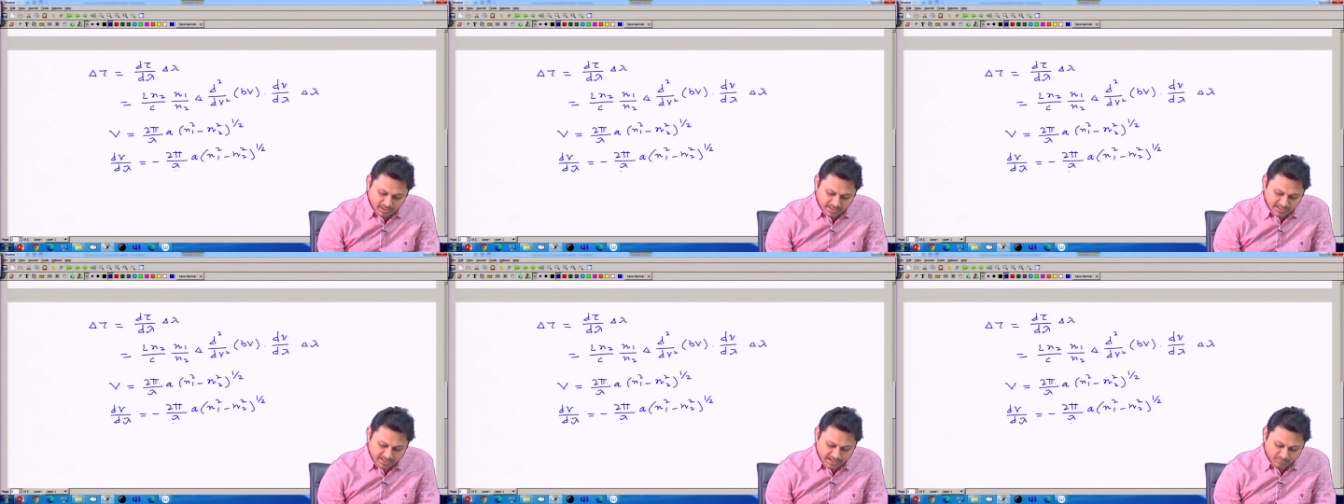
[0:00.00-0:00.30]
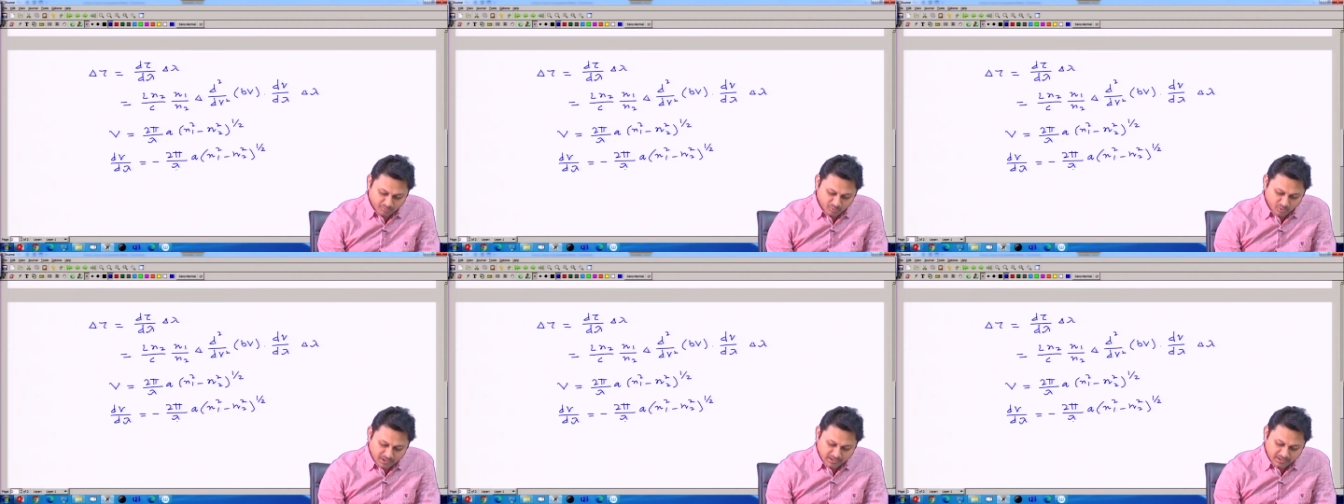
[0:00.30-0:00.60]
I
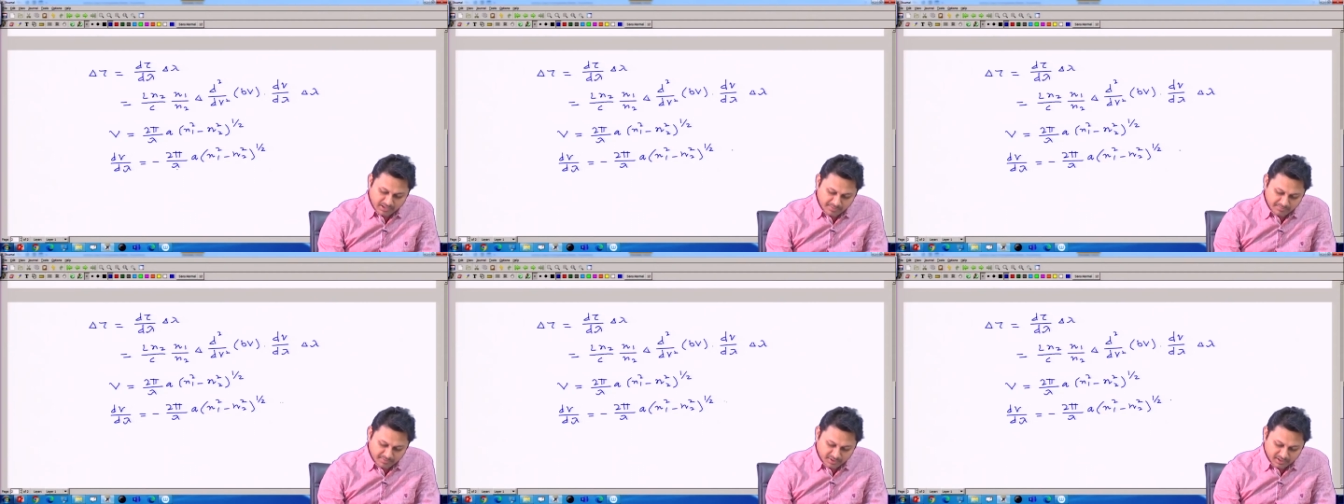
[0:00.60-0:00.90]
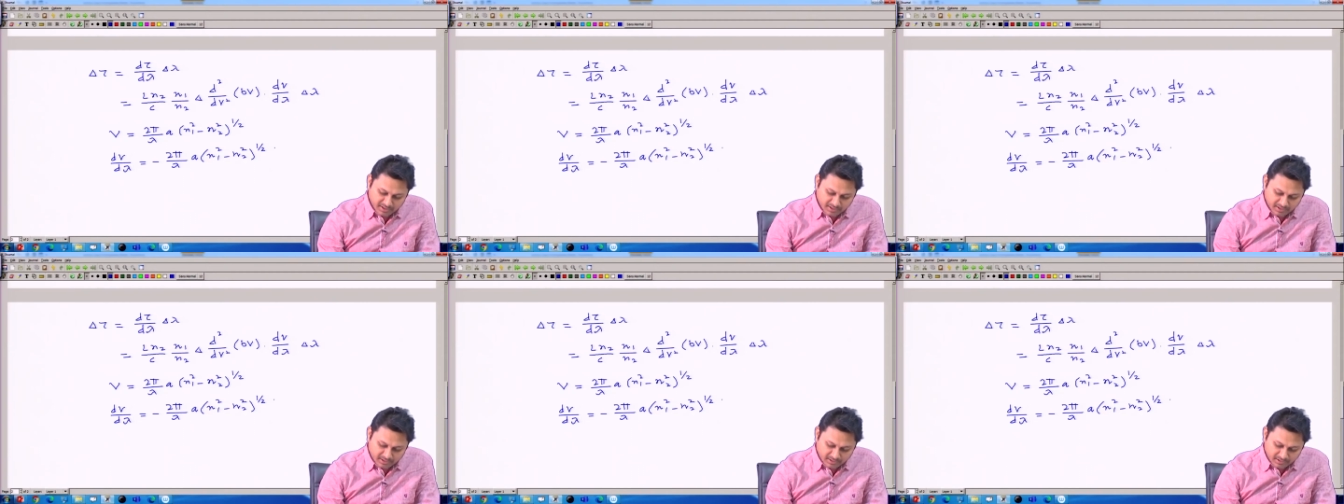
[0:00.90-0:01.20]
have one
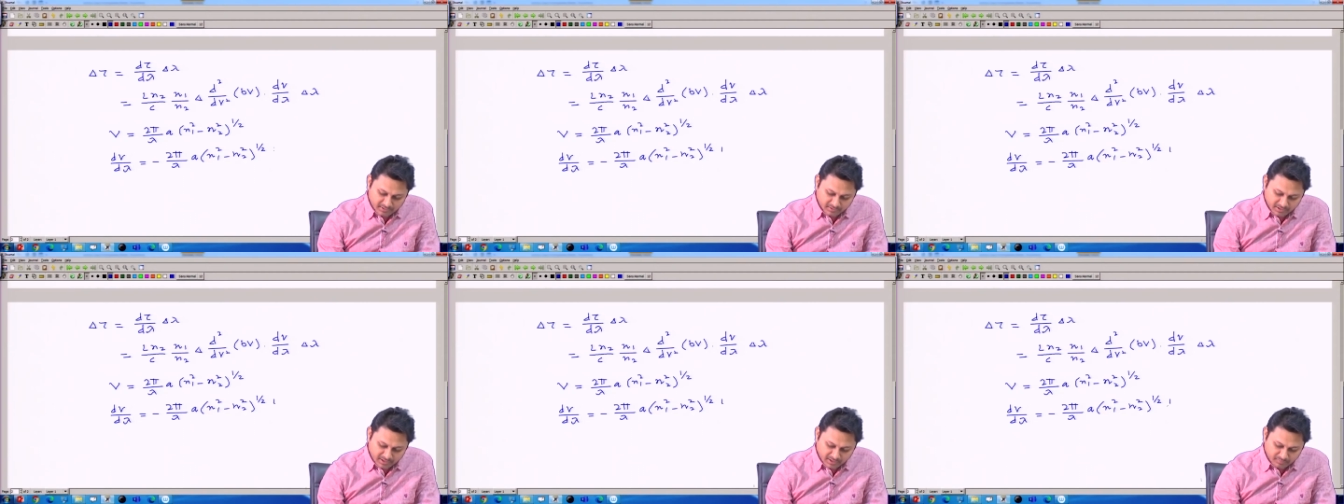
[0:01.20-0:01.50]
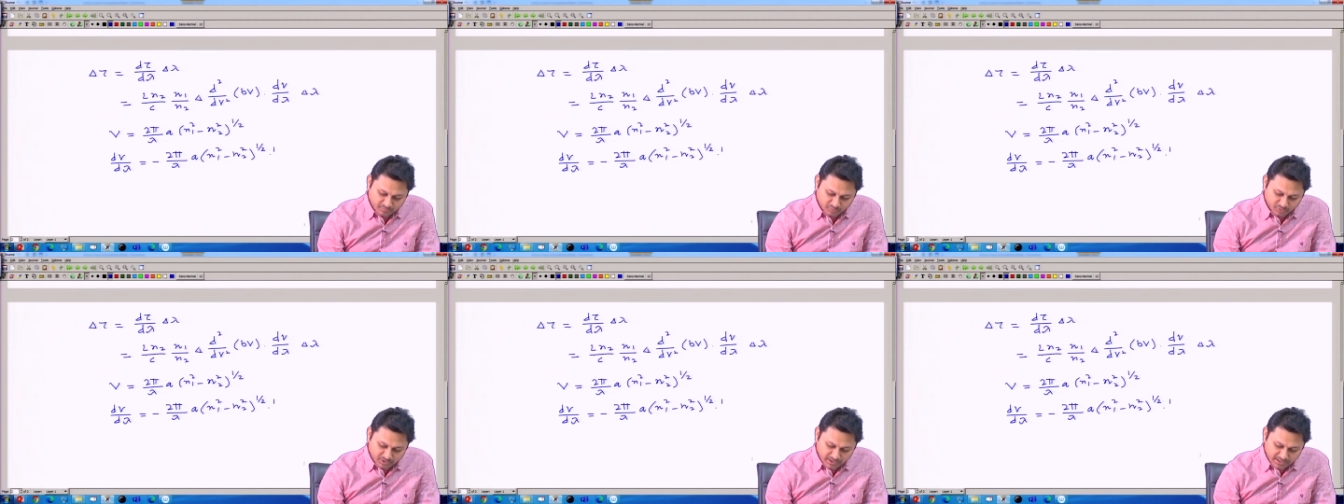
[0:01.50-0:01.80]
lambda here, so
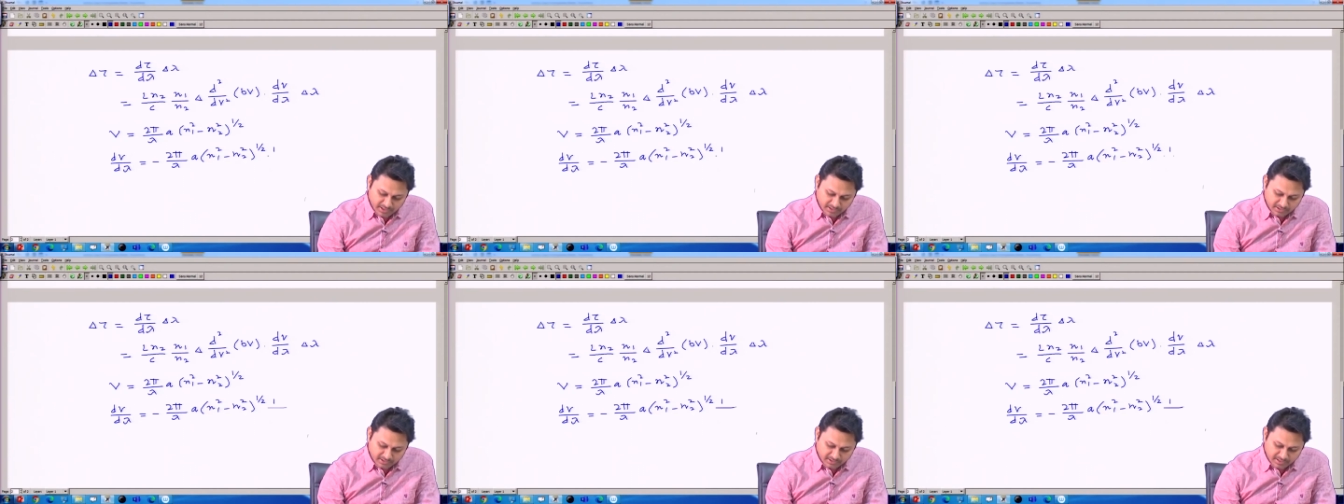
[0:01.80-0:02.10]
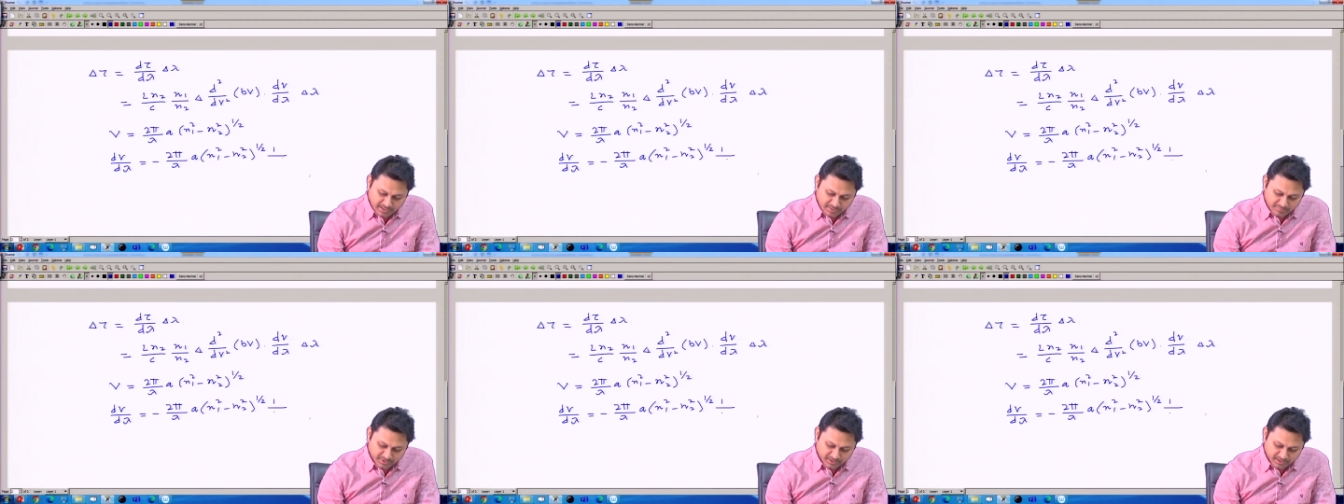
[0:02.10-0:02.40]
I put another
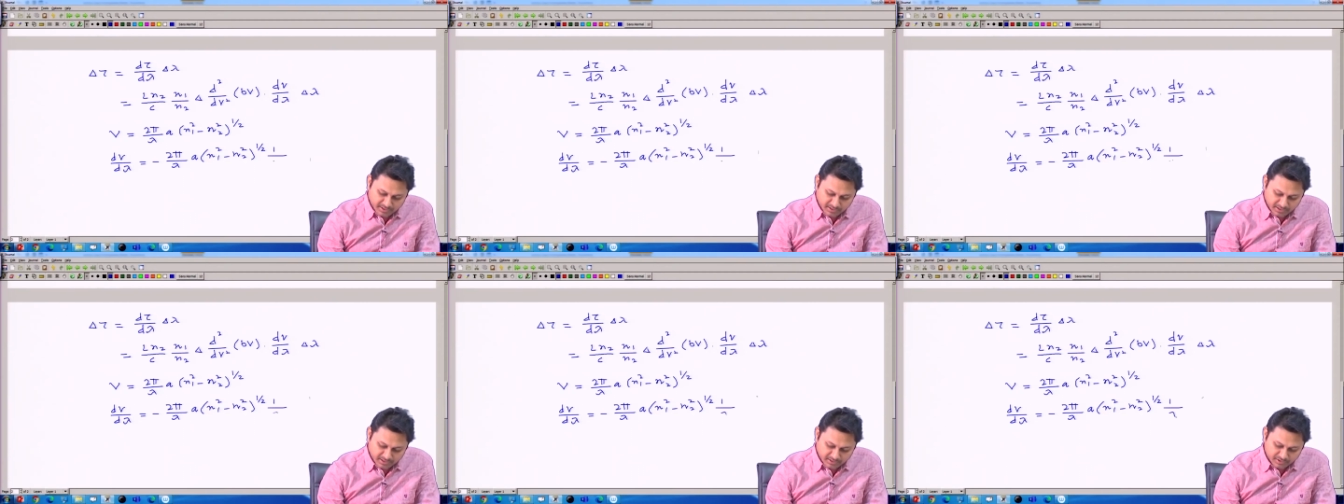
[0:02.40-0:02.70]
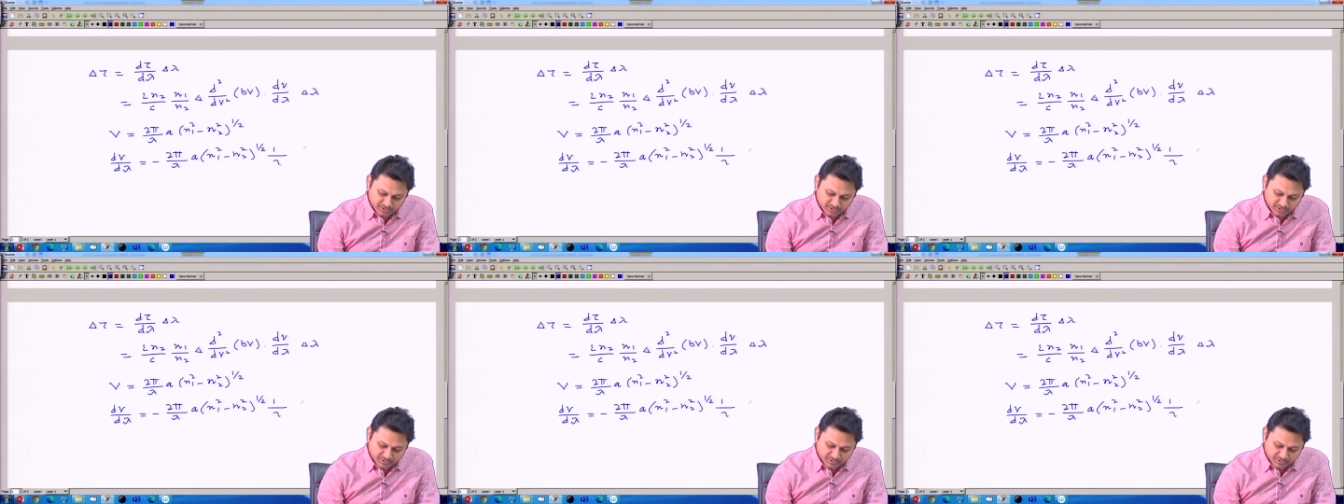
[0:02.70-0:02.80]
lambda here.